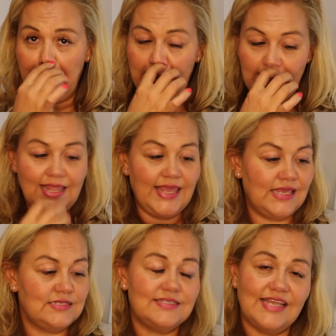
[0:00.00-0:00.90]
It
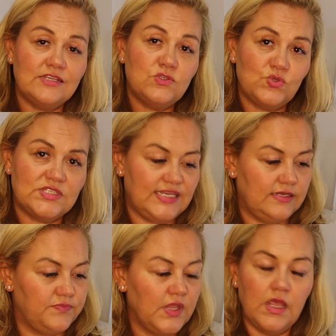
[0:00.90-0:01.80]
is
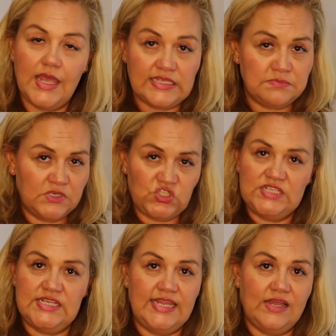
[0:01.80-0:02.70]
exhausting. It's much
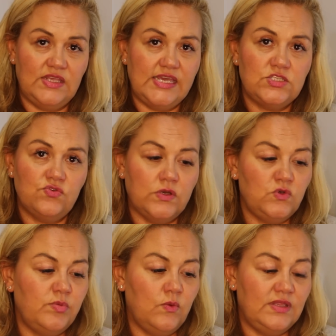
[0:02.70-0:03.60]
easier now the kids are
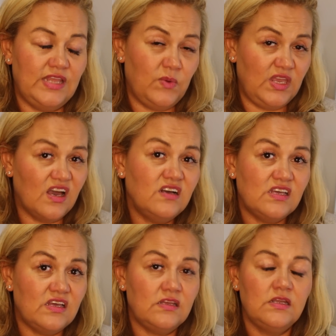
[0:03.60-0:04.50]
older, but when they were
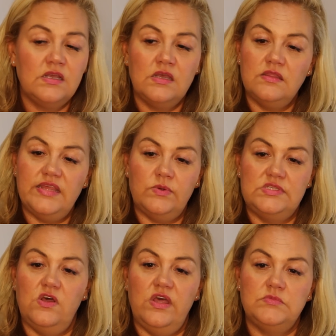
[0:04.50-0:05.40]
younger, there were
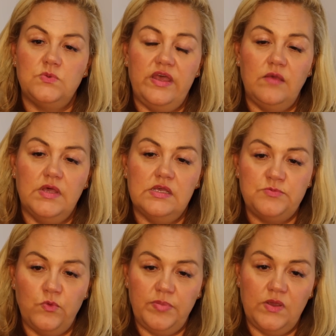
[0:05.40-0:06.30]
times where my
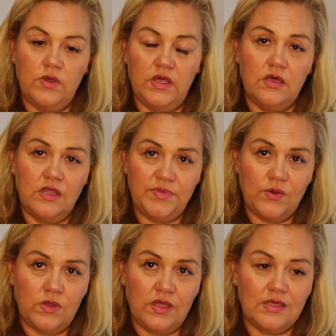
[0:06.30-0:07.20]
husband would be at work, I'd be
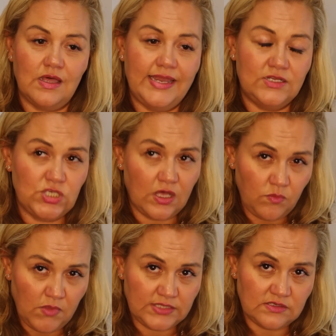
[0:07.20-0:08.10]
at work. I had a
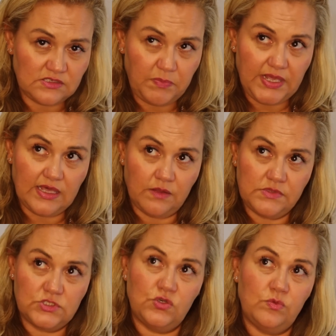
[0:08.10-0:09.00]
childminder to pick
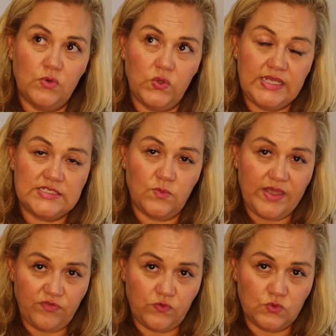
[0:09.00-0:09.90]
up the two boys. So
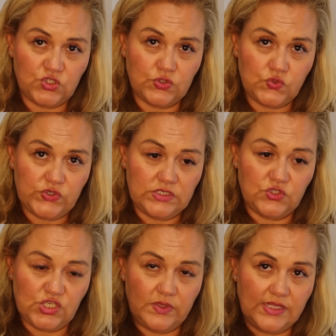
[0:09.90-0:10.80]
we have four children,
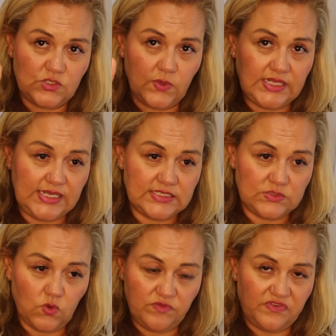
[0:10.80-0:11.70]
two in their
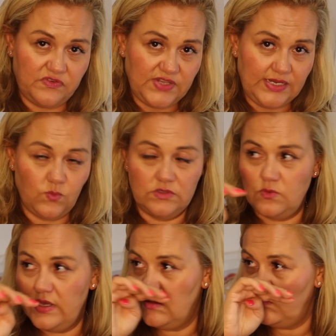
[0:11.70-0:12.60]
20s, one 15 and one
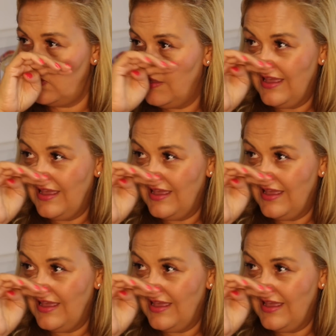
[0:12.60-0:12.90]
12.